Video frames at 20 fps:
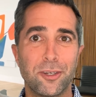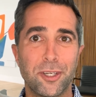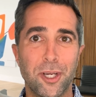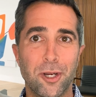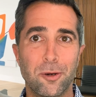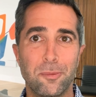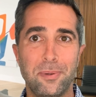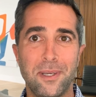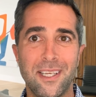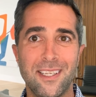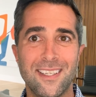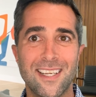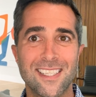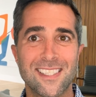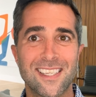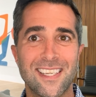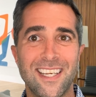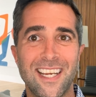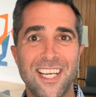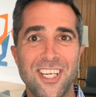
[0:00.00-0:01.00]
European
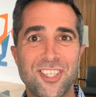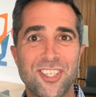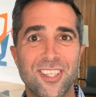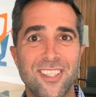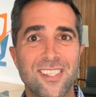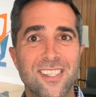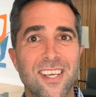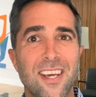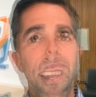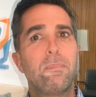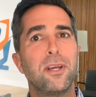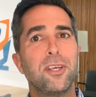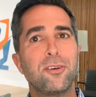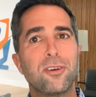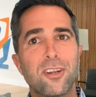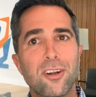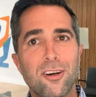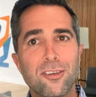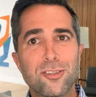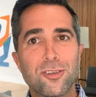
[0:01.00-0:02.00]
destinations, but you
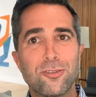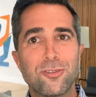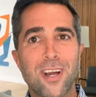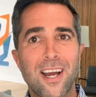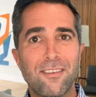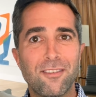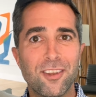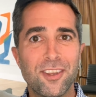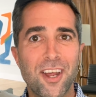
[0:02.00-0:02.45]
can also travel